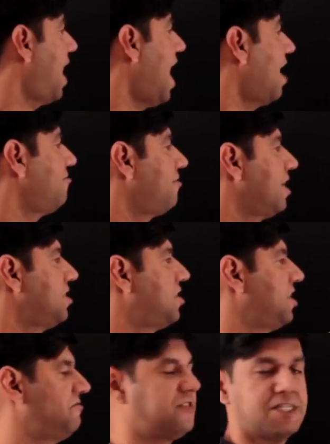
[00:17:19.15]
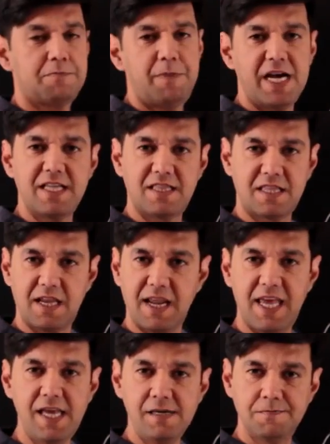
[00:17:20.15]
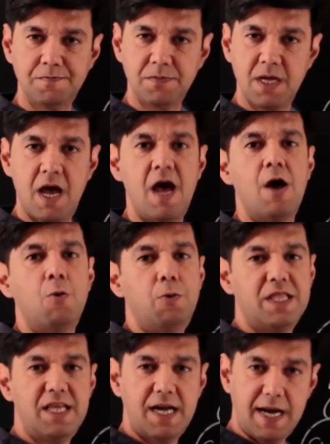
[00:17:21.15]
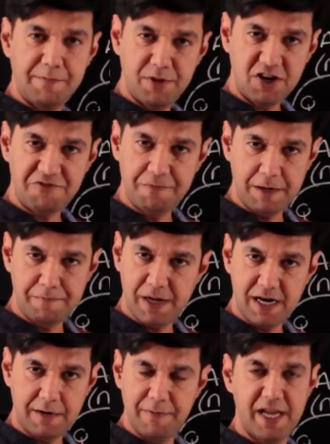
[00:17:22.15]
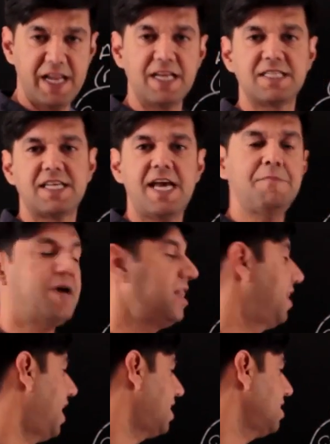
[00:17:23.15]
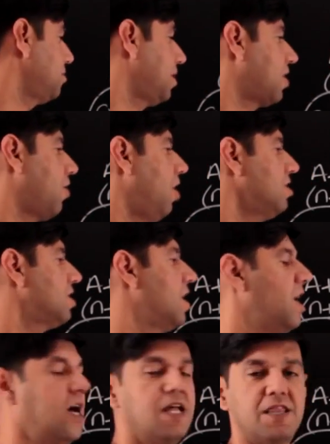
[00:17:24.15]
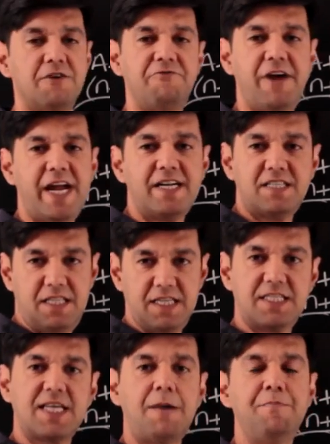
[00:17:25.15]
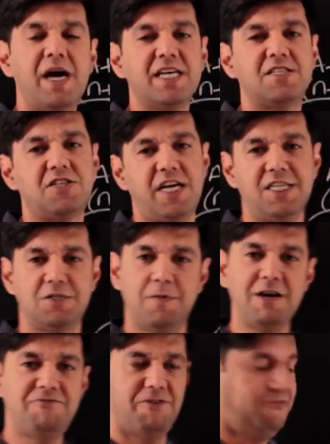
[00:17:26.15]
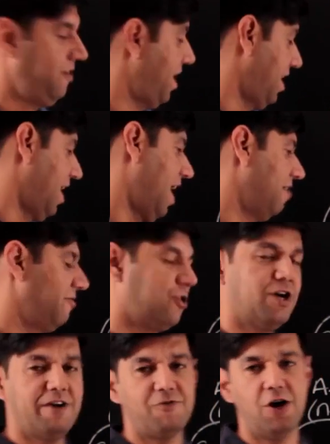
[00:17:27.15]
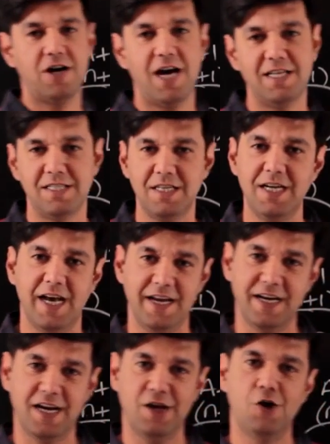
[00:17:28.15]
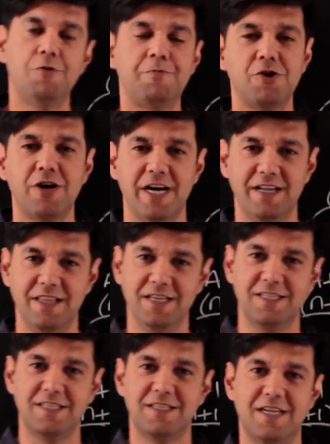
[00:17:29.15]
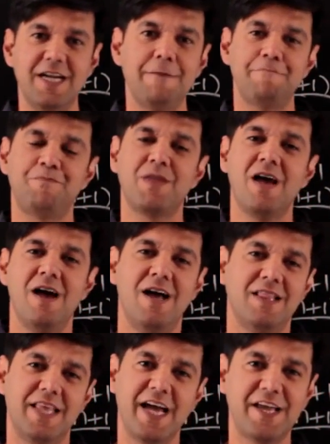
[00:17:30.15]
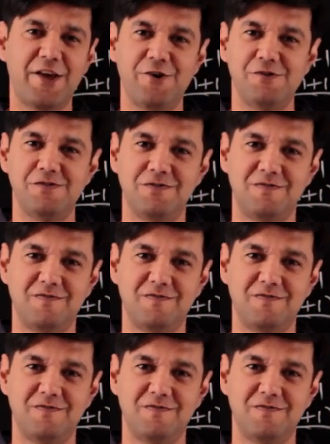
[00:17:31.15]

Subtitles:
The average shifts by 3 with the number of people remaining same, and that is because the weight, the sum has changed by 15, and we could have got an answer directly. Hope you get this, right? Thank you.